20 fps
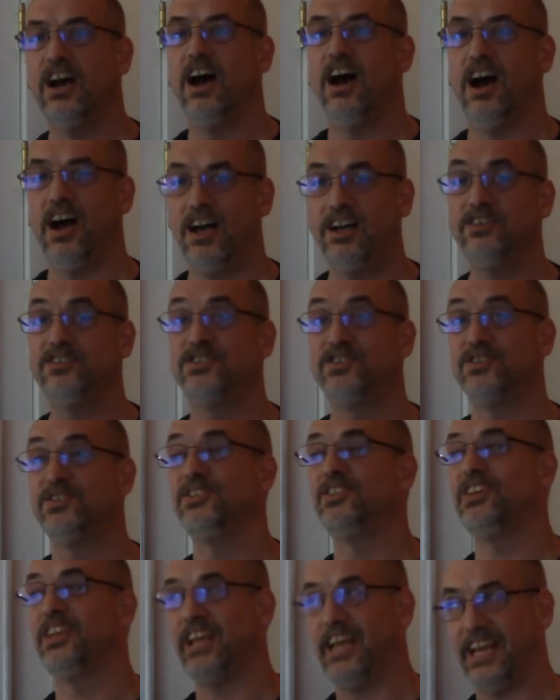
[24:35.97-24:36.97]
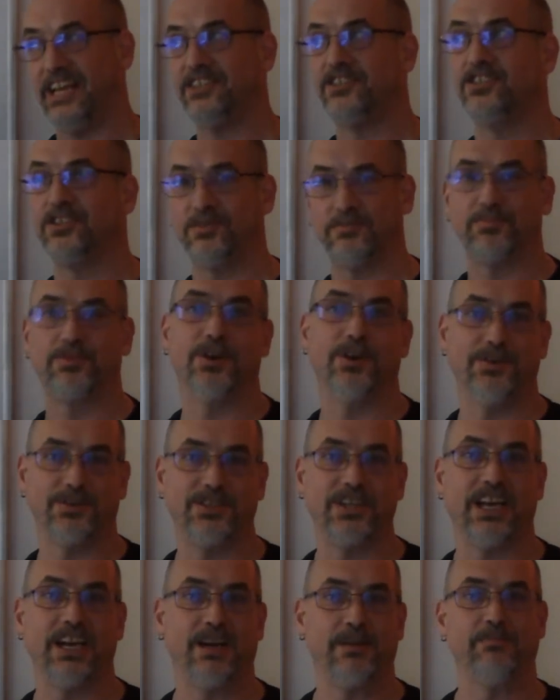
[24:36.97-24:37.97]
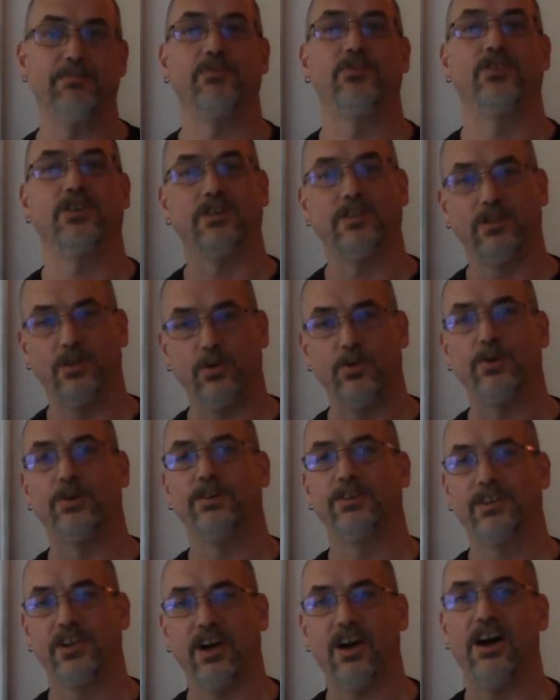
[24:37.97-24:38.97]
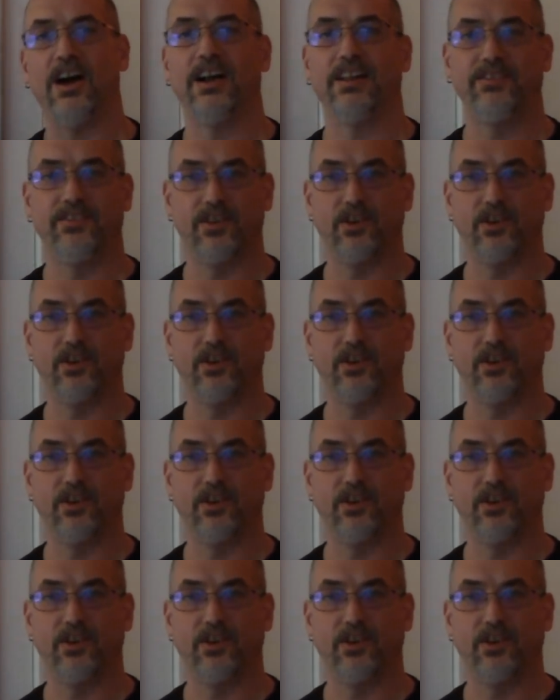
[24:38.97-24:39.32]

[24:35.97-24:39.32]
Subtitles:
under the agent pro tem, the Lord God,